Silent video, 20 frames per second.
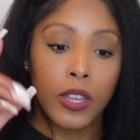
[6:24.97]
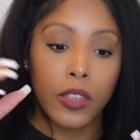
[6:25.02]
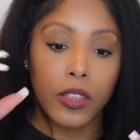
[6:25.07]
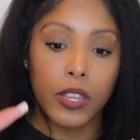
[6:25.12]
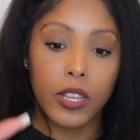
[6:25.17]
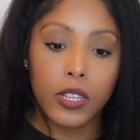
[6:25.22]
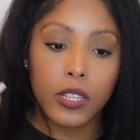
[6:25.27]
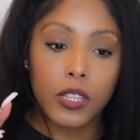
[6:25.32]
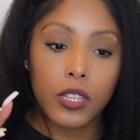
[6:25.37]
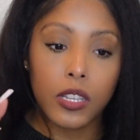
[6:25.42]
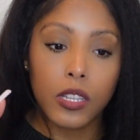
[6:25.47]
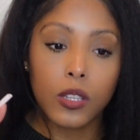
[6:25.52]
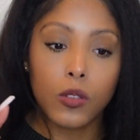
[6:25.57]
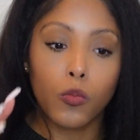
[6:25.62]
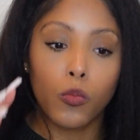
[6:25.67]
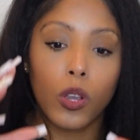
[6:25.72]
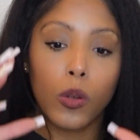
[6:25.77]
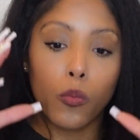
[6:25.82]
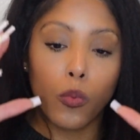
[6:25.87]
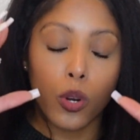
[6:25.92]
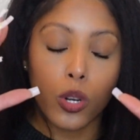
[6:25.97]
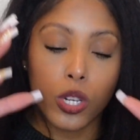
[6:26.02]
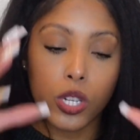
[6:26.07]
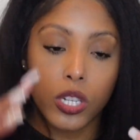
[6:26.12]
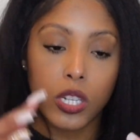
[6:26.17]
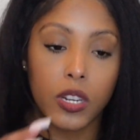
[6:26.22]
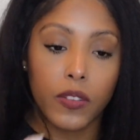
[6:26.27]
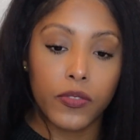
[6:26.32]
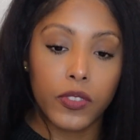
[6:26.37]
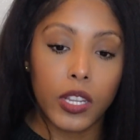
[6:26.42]
This is when we're
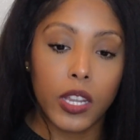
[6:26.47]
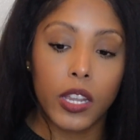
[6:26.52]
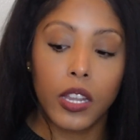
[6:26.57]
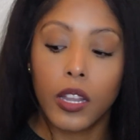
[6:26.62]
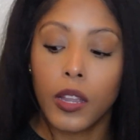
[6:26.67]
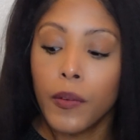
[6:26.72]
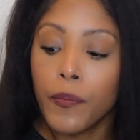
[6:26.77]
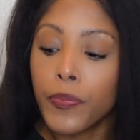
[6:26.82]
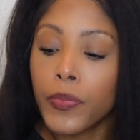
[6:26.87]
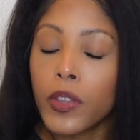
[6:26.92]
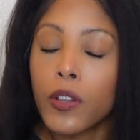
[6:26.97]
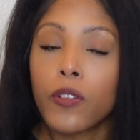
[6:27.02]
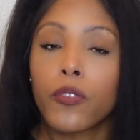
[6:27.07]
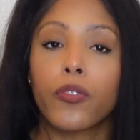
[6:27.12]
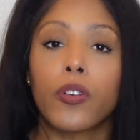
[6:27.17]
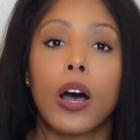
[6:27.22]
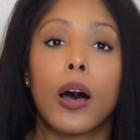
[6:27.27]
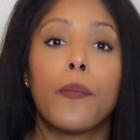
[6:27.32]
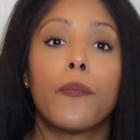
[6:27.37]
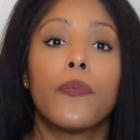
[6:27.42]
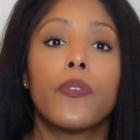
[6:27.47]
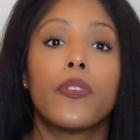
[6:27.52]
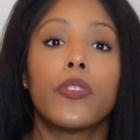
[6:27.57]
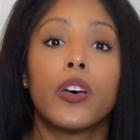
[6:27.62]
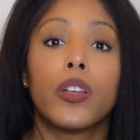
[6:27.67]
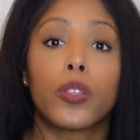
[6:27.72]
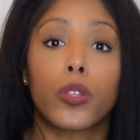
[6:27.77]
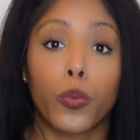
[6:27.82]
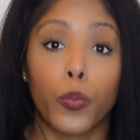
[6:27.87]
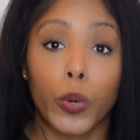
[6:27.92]
shifting from
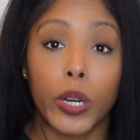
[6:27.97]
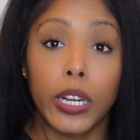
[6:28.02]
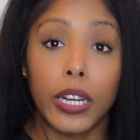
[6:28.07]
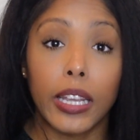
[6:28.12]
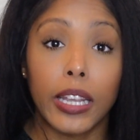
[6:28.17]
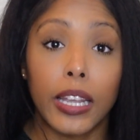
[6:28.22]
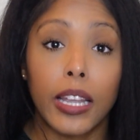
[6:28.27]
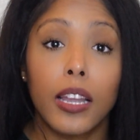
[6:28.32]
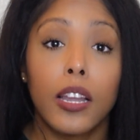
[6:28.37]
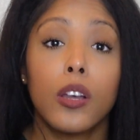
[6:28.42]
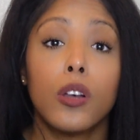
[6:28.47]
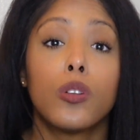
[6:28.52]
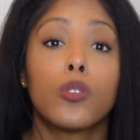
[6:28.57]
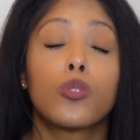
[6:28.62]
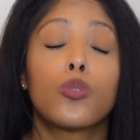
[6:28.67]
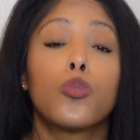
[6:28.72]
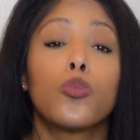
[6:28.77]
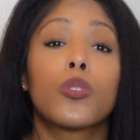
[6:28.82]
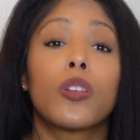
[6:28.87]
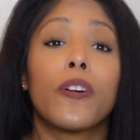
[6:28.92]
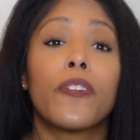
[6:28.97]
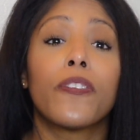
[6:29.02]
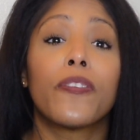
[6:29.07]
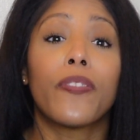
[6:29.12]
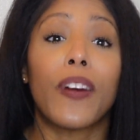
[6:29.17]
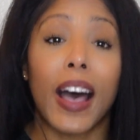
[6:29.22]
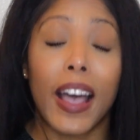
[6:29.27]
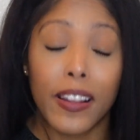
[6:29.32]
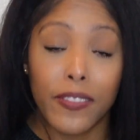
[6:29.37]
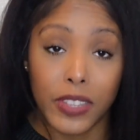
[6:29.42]
the 3D to the
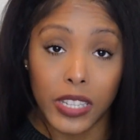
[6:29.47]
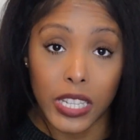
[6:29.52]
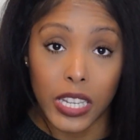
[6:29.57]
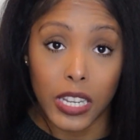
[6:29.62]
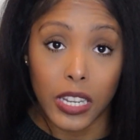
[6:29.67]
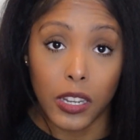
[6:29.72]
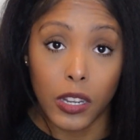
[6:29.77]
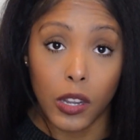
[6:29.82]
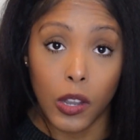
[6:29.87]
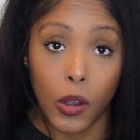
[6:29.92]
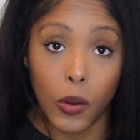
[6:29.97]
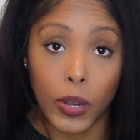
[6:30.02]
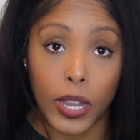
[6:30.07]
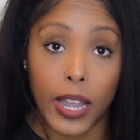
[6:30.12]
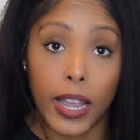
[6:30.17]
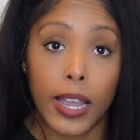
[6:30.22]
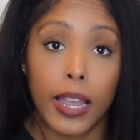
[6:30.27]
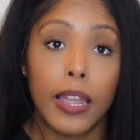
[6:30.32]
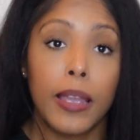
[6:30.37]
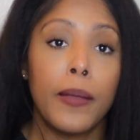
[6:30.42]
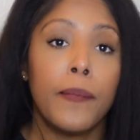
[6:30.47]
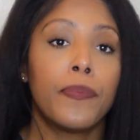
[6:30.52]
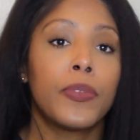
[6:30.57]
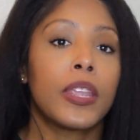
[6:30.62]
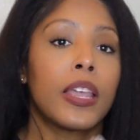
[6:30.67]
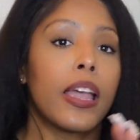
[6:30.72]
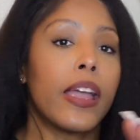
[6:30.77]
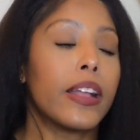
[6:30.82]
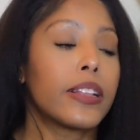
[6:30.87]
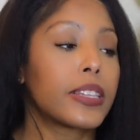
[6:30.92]
5D, okay?
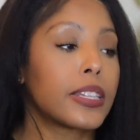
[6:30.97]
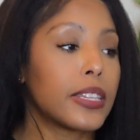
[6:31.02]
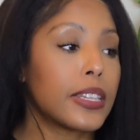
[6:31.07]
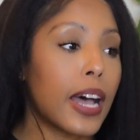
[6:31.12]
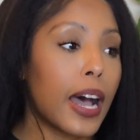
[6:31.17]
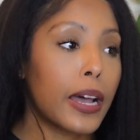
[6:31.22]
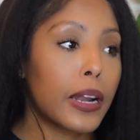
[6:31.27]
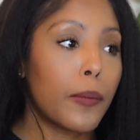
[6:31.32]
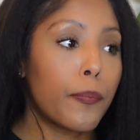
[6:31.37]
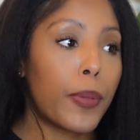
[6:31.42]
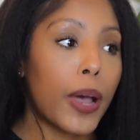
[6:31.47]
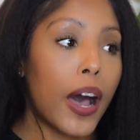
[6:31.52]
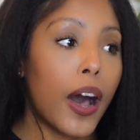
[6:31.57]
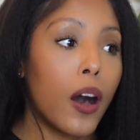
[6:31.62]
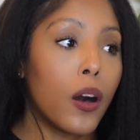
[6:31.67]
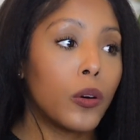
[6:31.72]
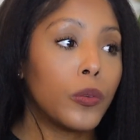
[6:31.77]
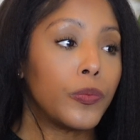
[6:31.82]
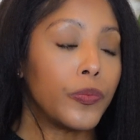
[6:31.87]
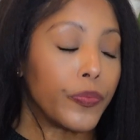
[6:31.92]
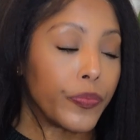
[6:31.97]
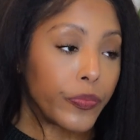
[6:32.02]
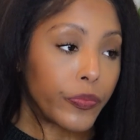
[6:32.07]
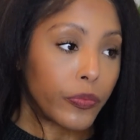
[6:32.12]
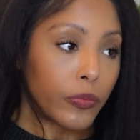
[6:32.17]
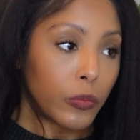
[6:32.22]
It's not about